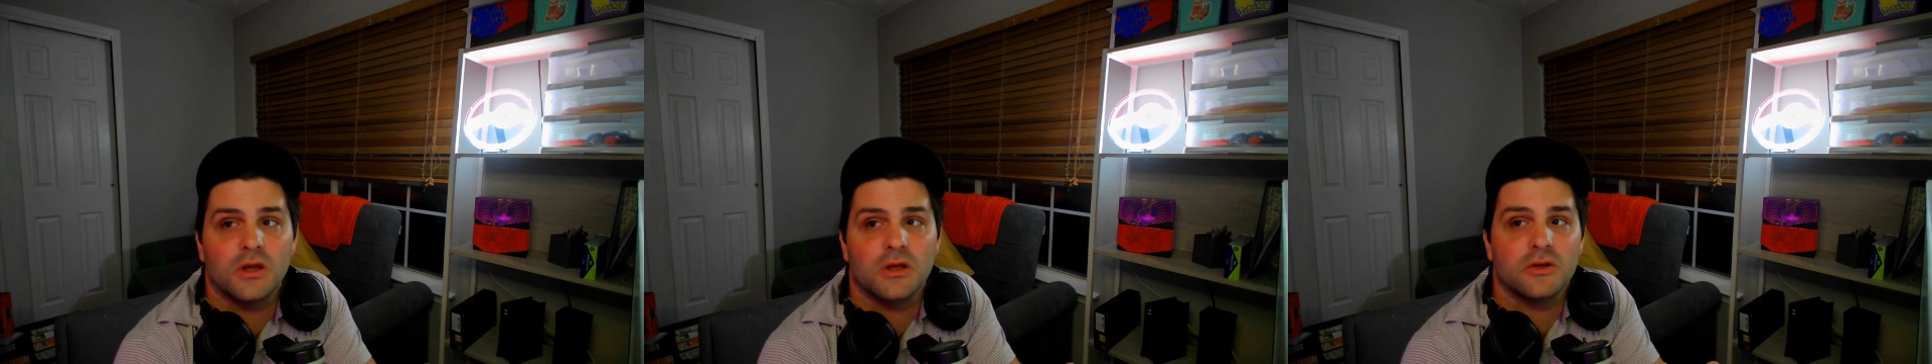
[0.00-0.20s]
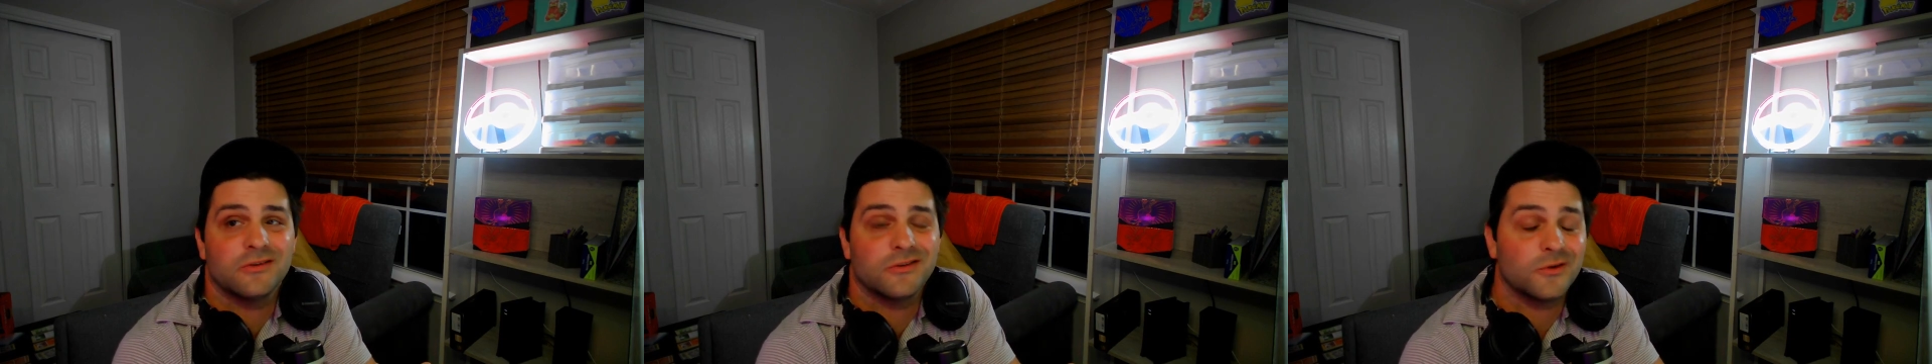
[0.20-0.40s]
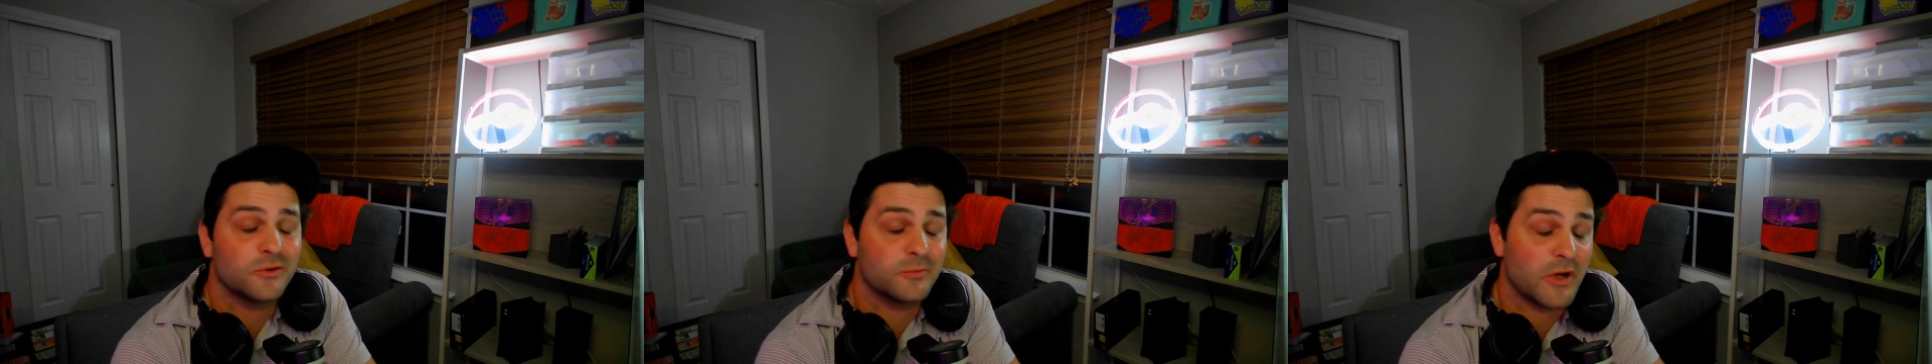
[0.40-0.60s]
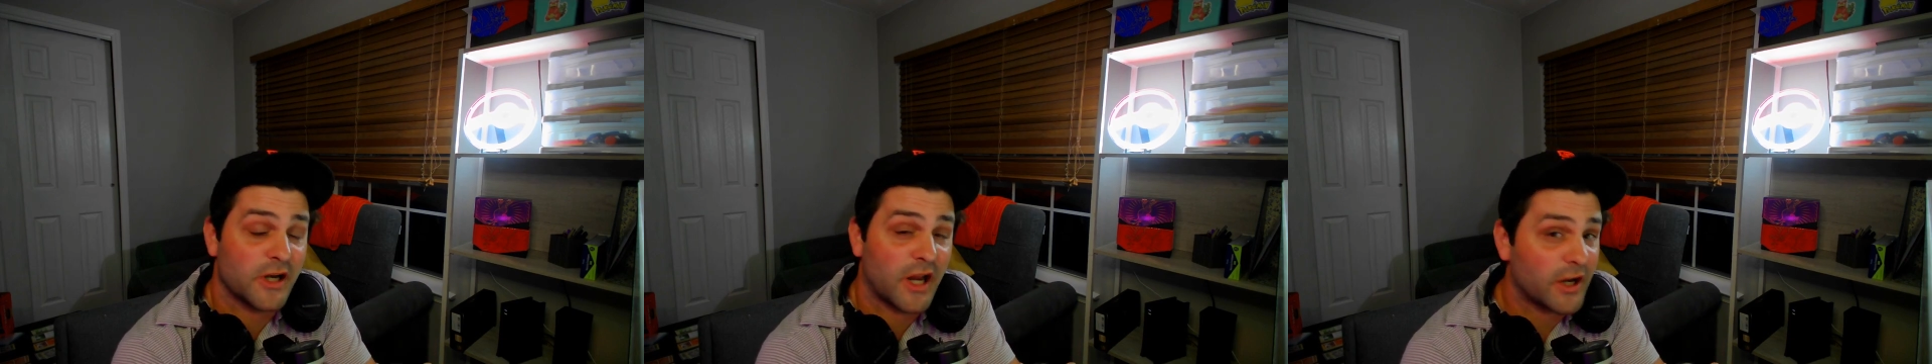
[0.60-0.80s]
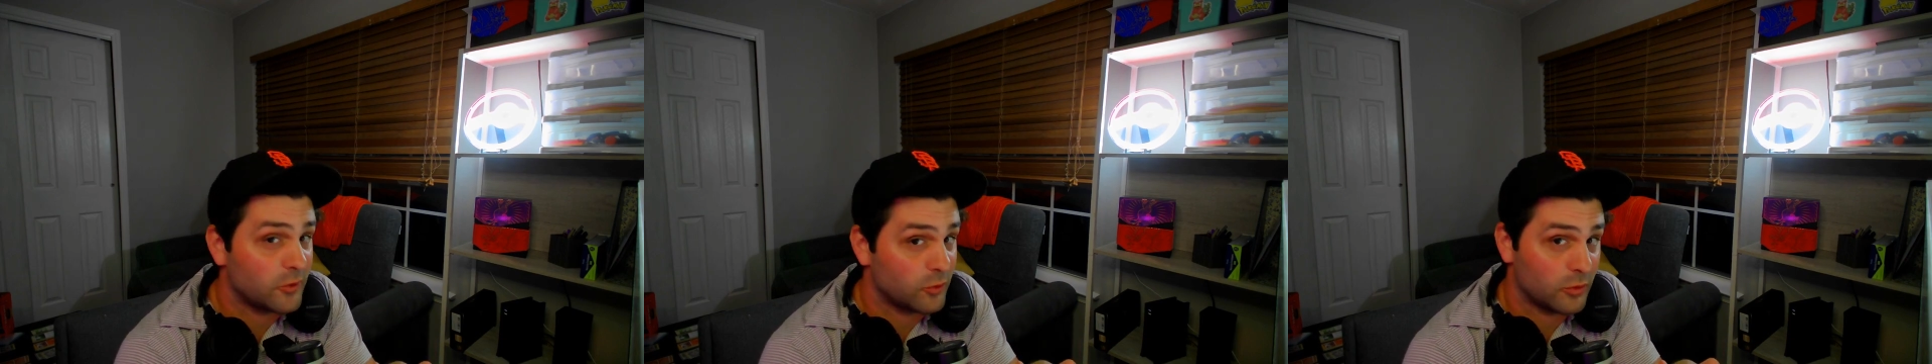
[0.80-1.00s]
So is my
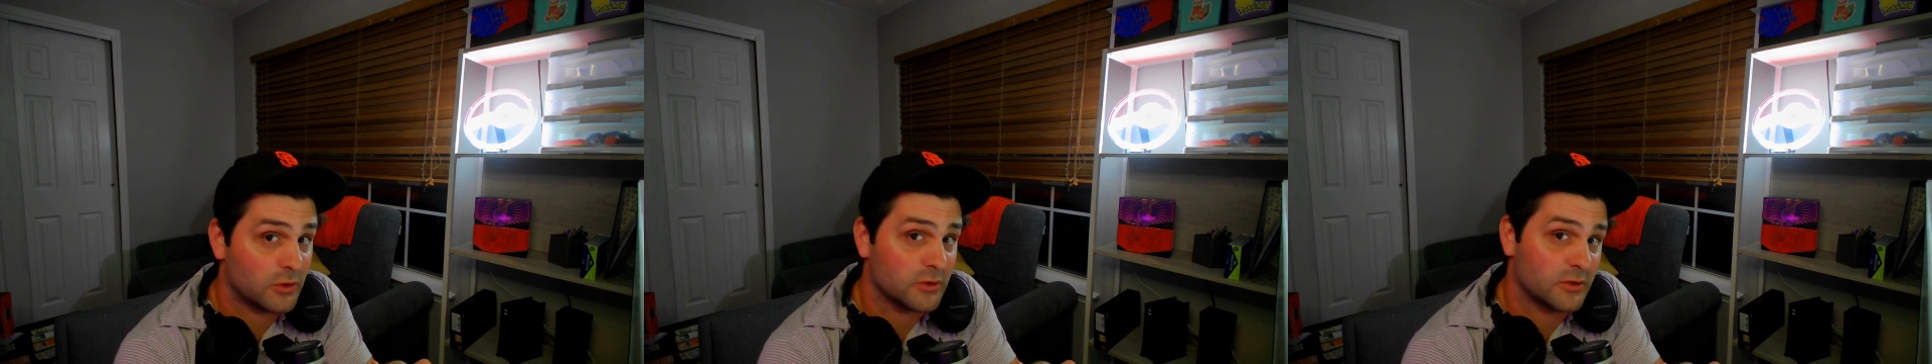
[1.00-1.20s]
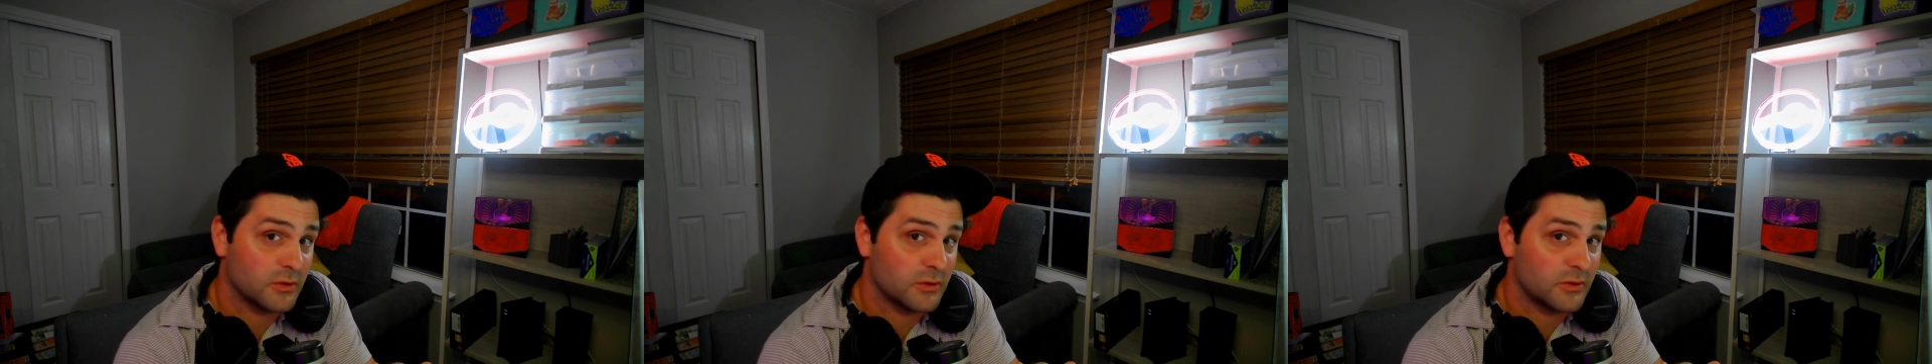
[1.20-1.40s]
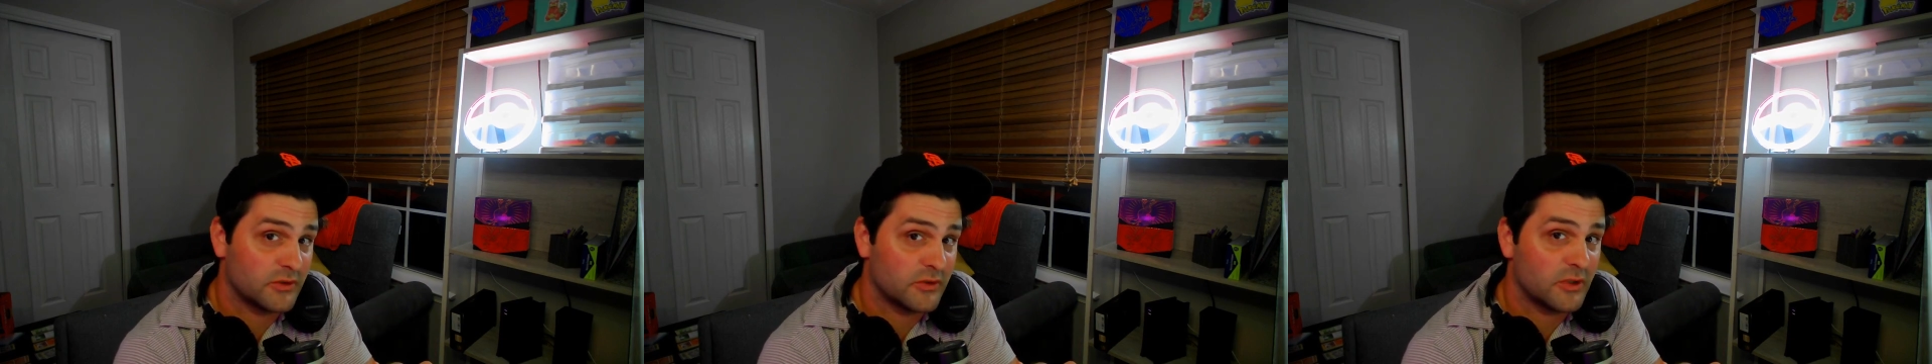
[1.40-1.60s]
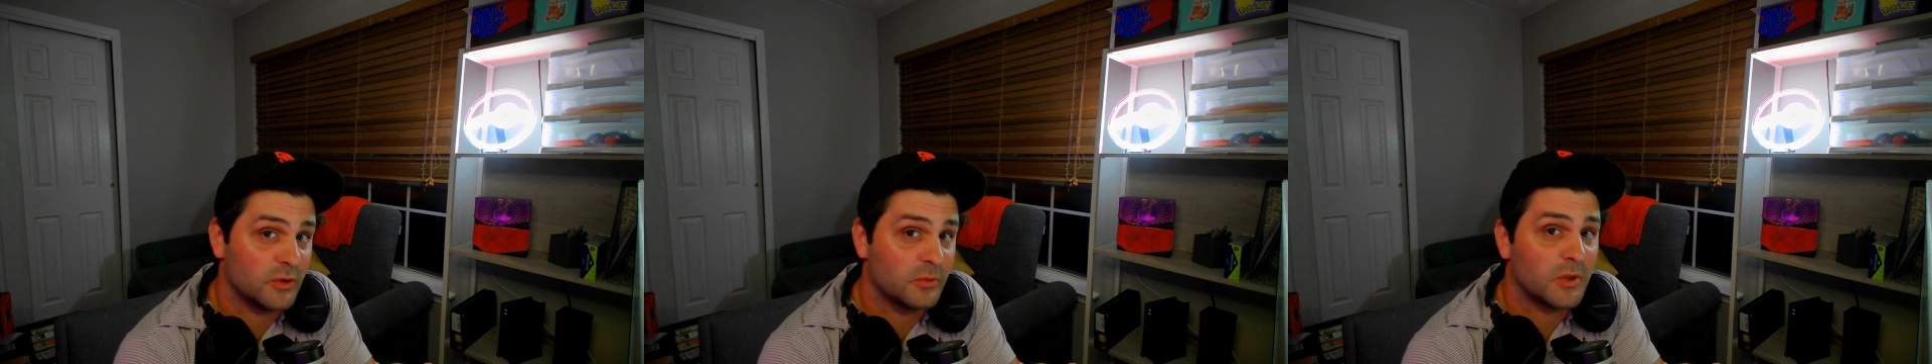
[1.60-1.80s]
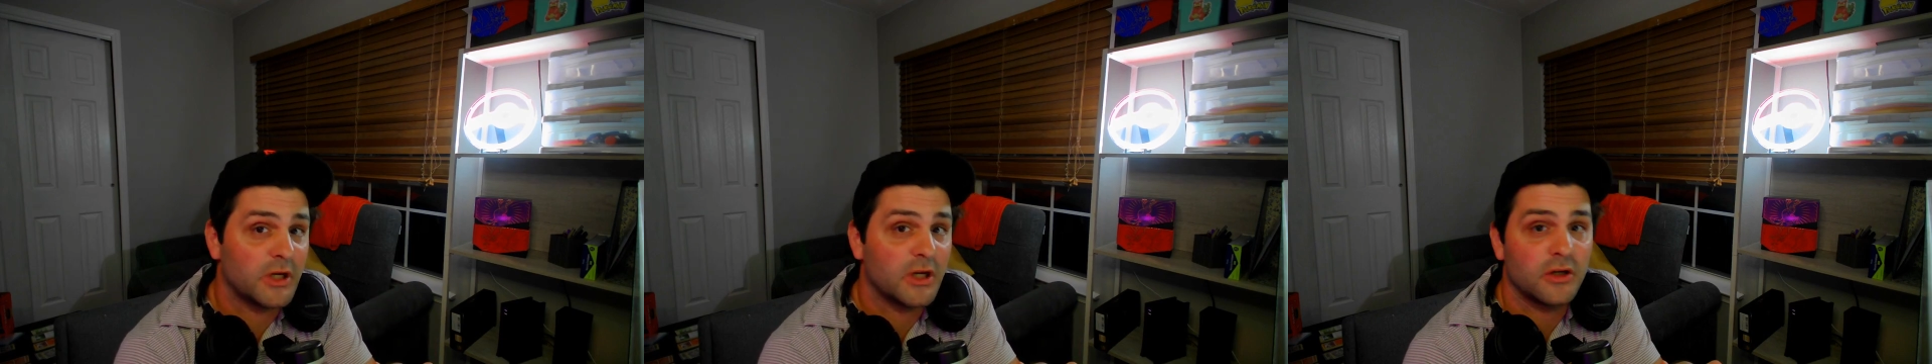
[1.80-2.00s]
9-year-old. So
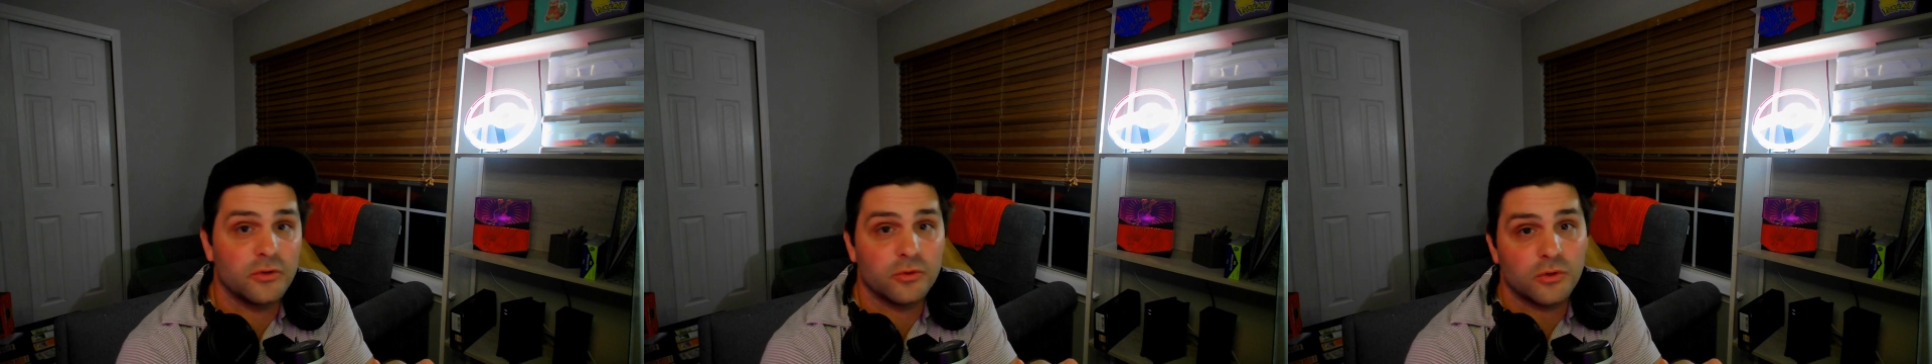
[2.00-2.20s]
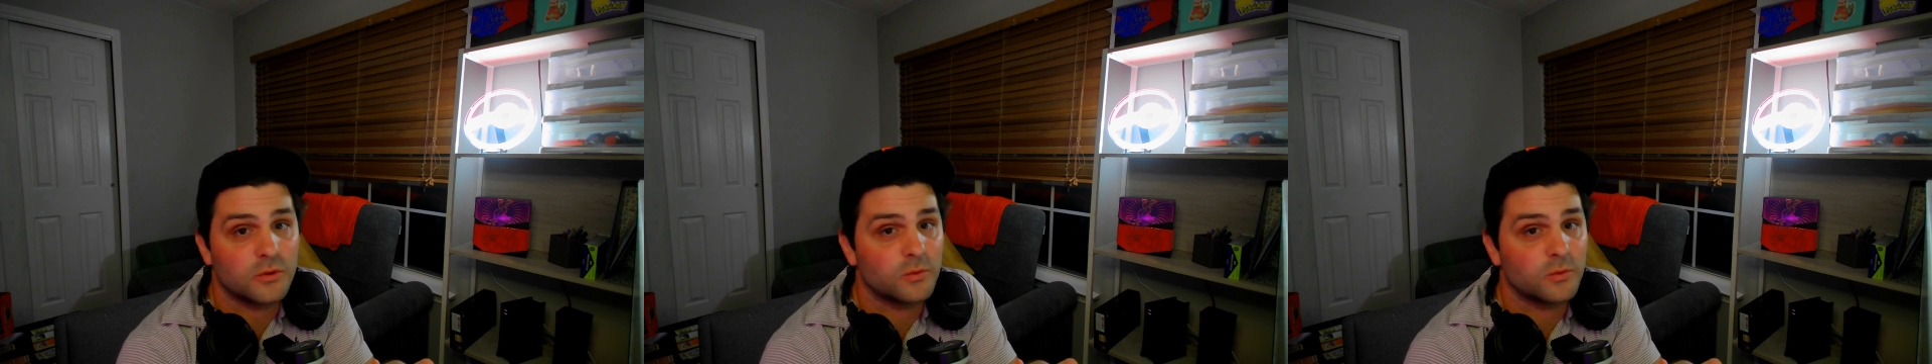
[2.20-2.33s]
my 9-year-old